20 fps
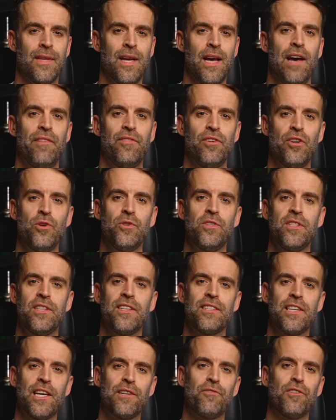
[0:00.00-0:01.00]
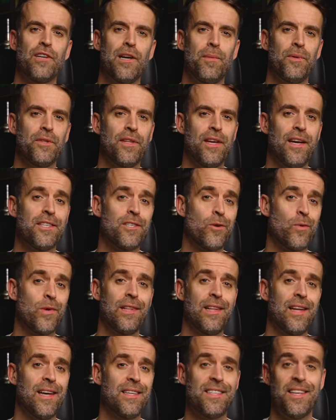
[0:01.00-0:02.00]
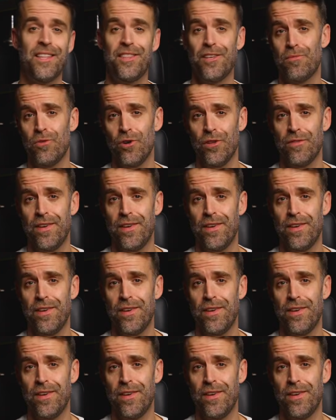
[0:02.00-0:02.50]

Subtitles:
After using these lights for a couple days, I realized that they're both